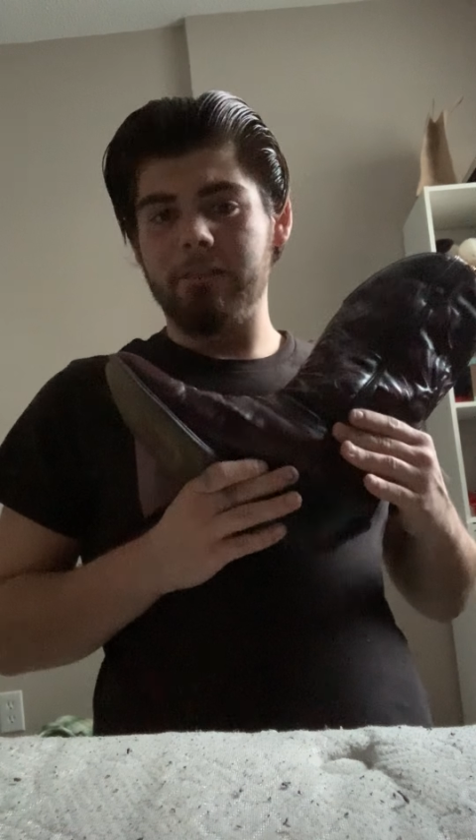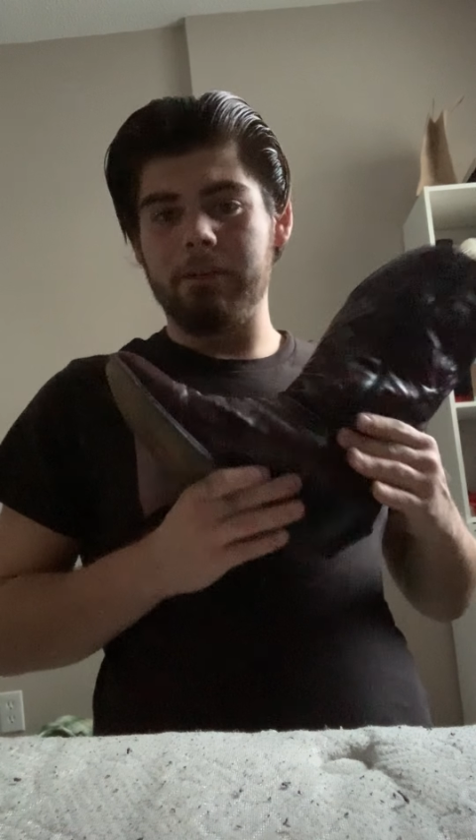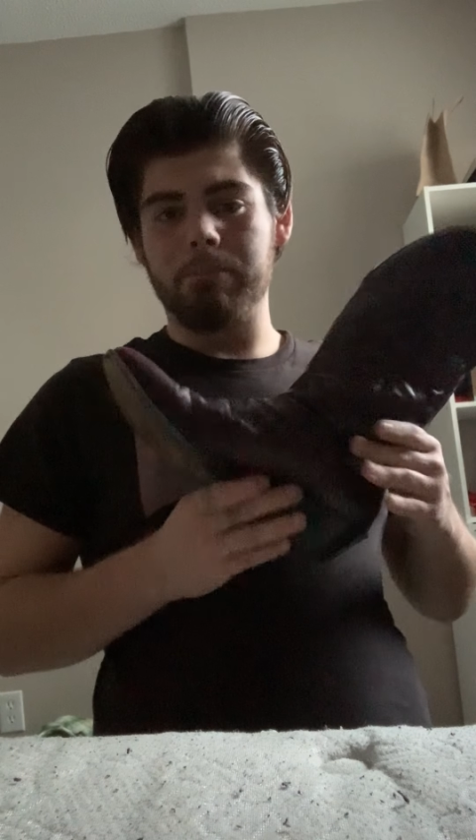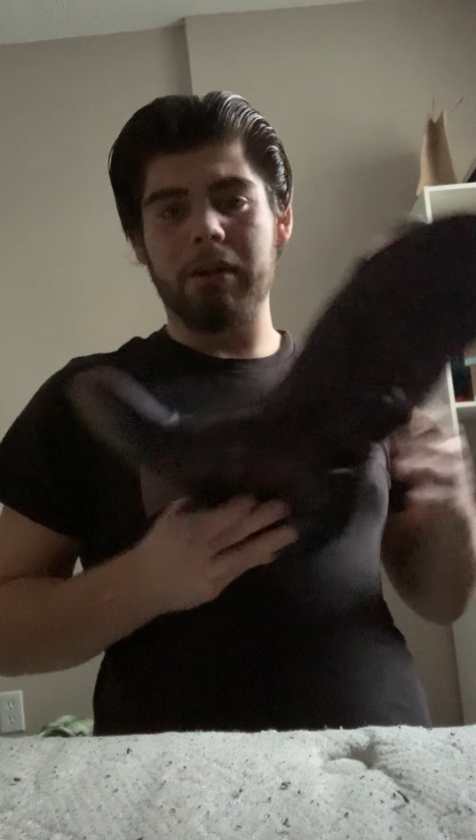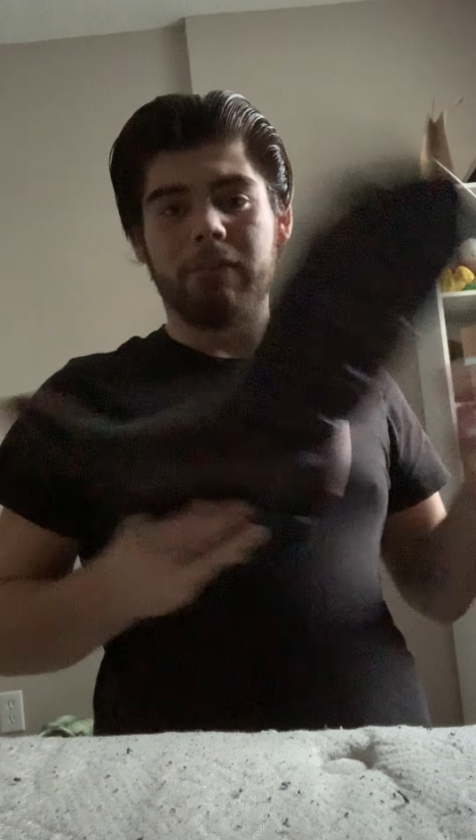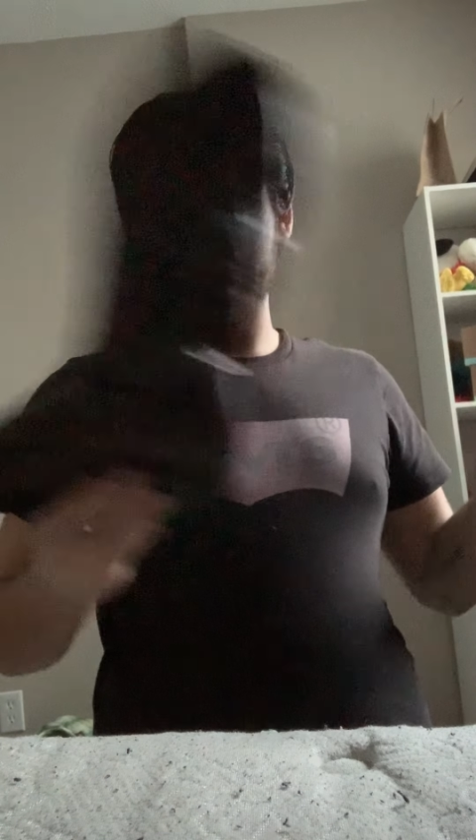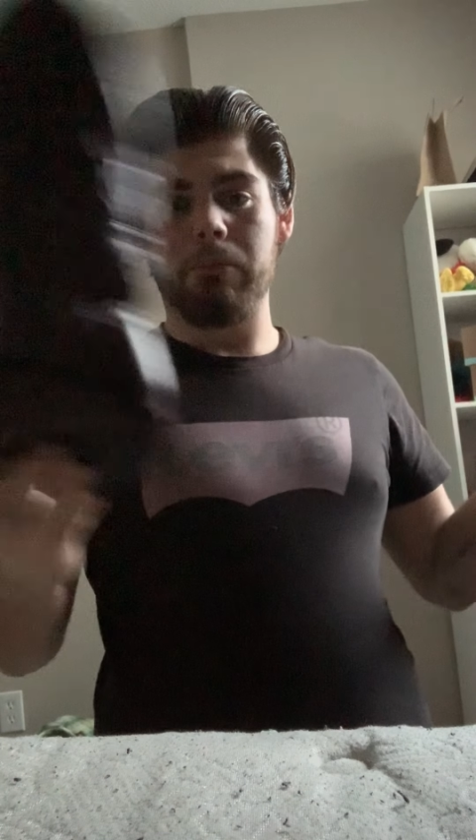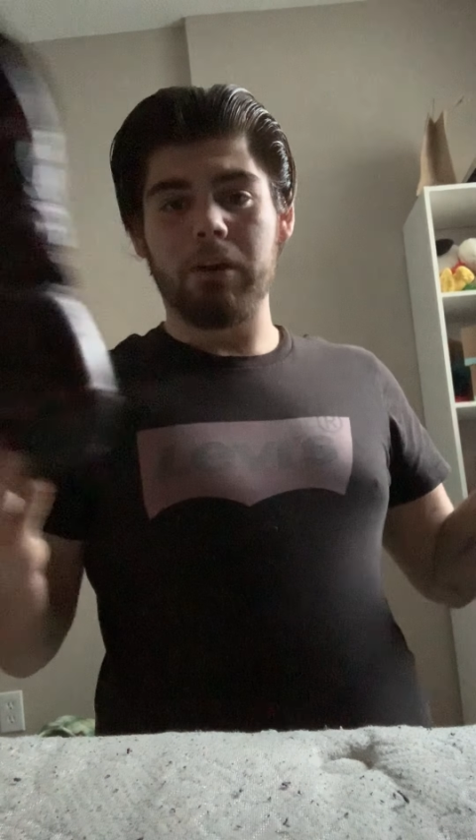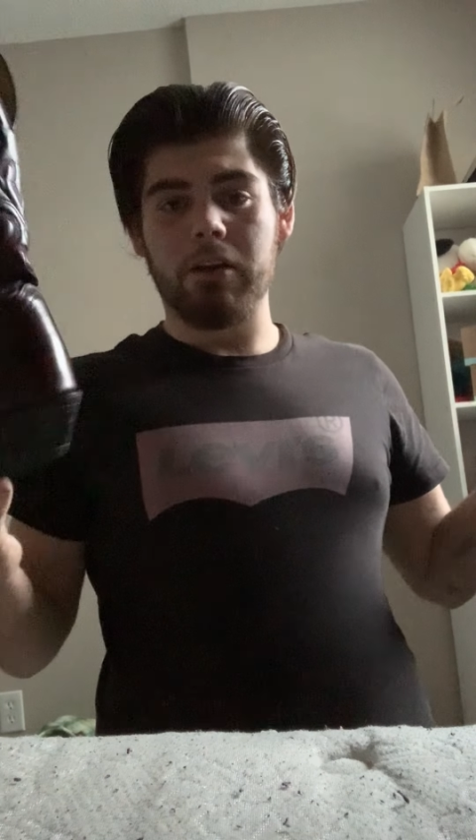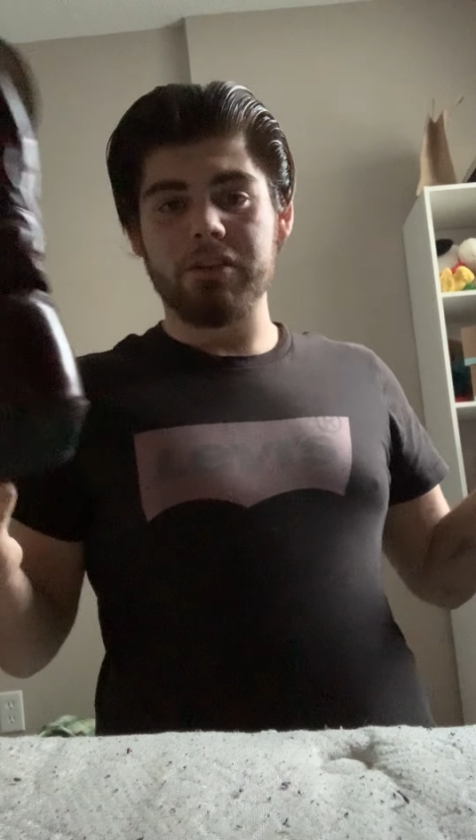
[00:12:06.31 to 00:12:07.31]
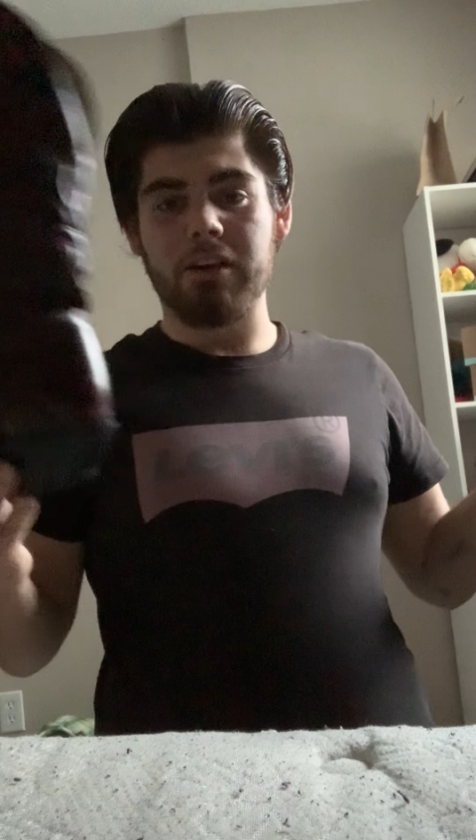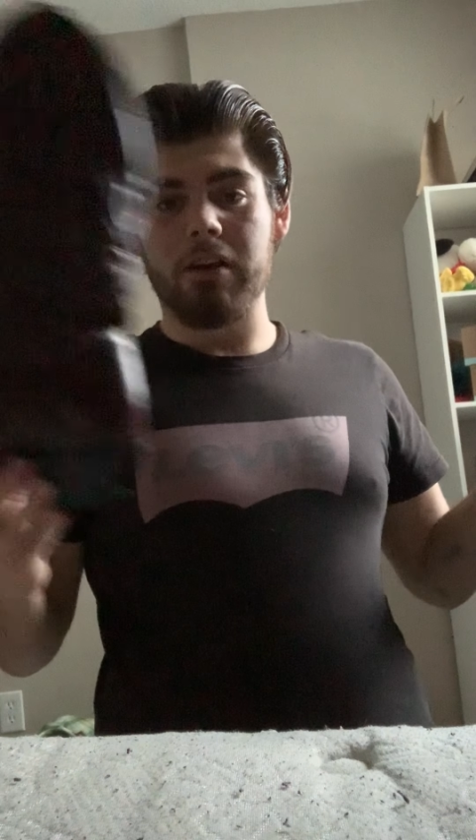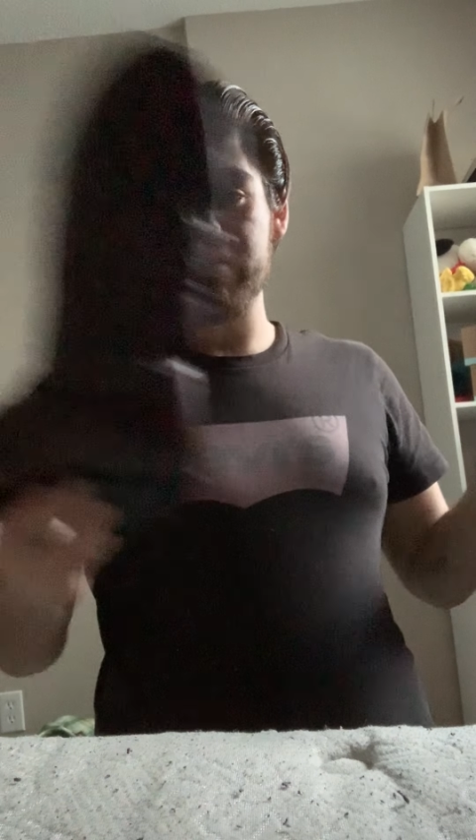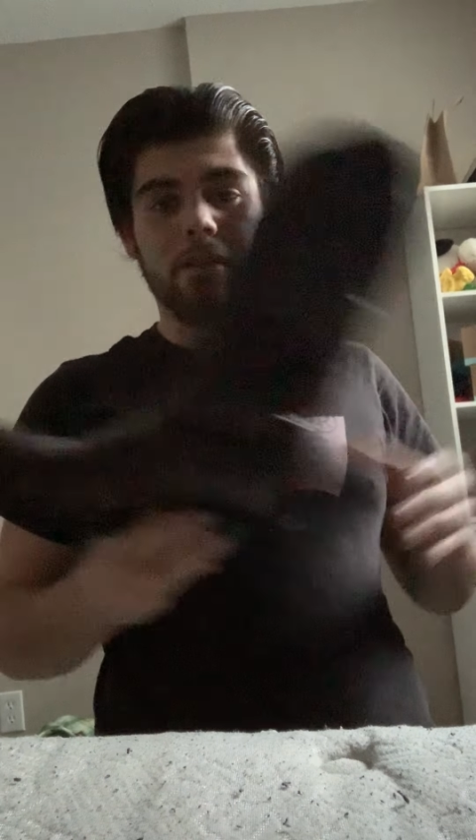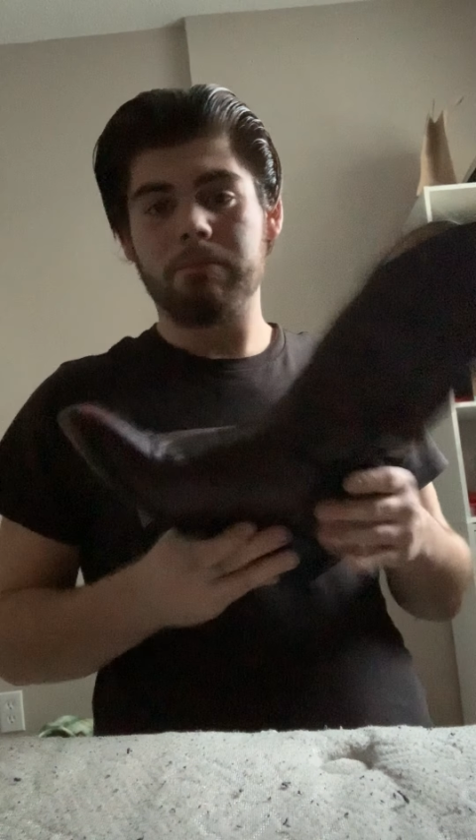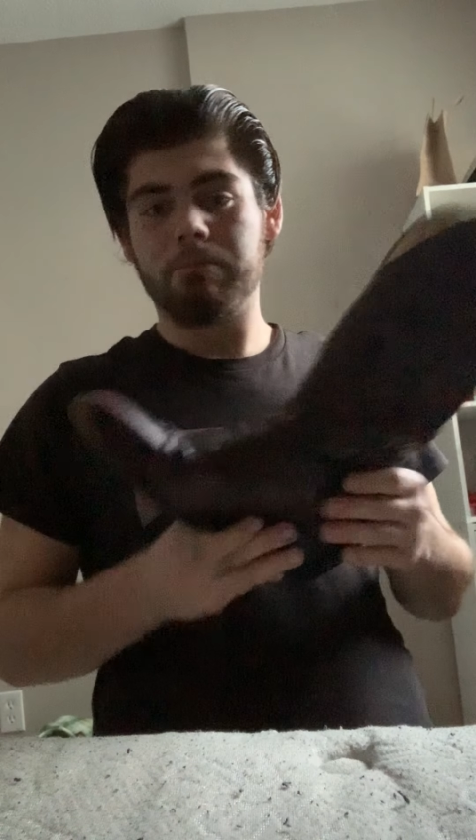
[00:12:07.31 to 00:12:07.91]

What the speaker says: it, but if anyone else does,